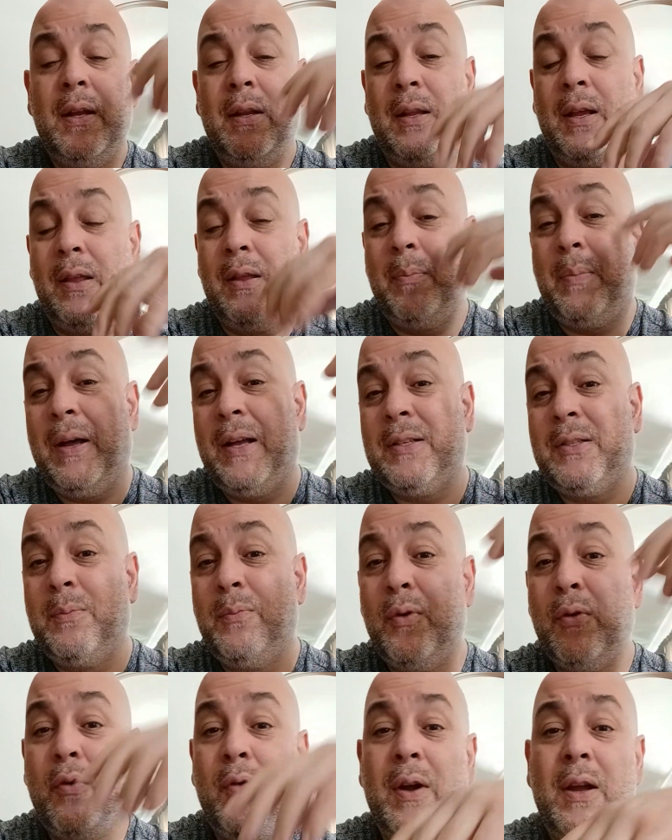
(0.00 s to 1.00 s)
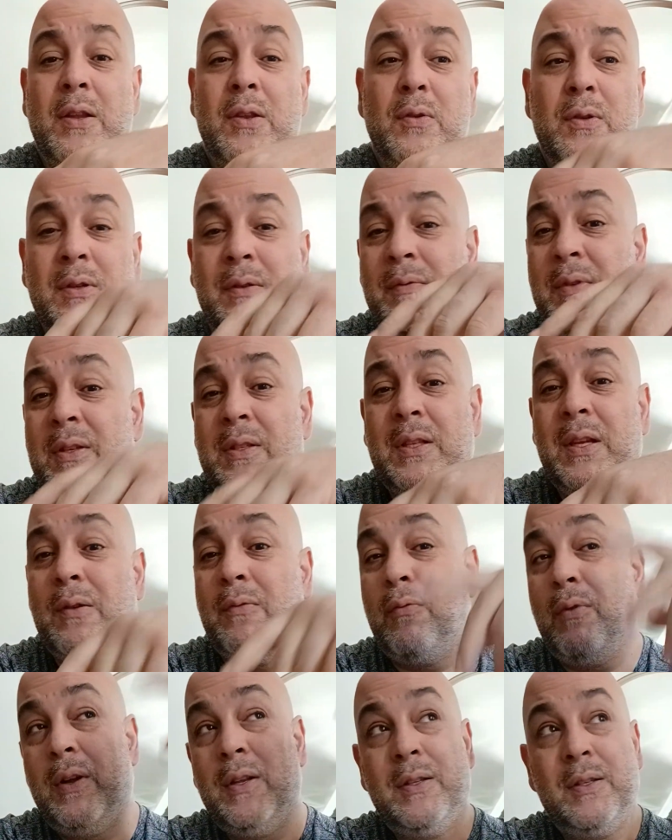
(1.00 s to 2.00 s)
Now, the possible great news, if this
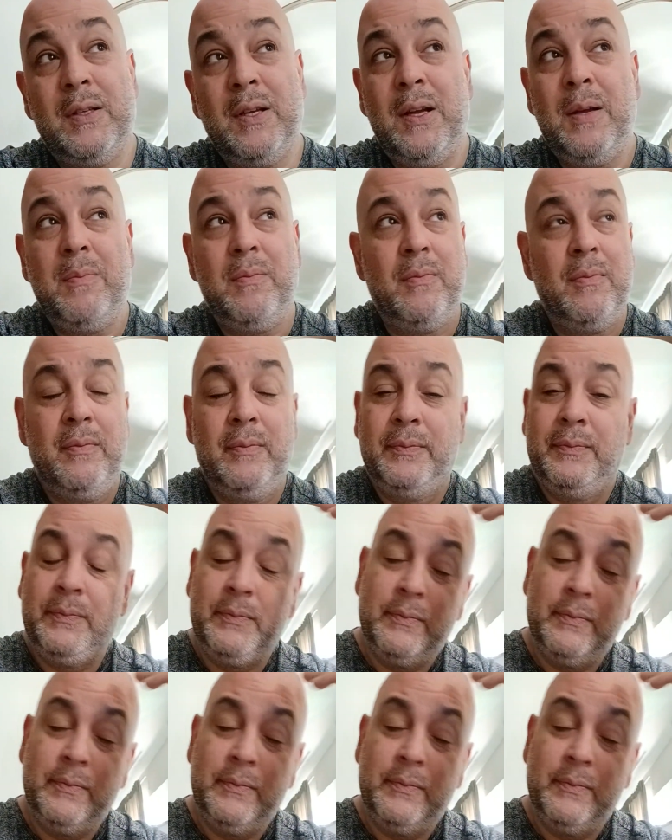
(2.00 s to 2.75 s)
thing runs up,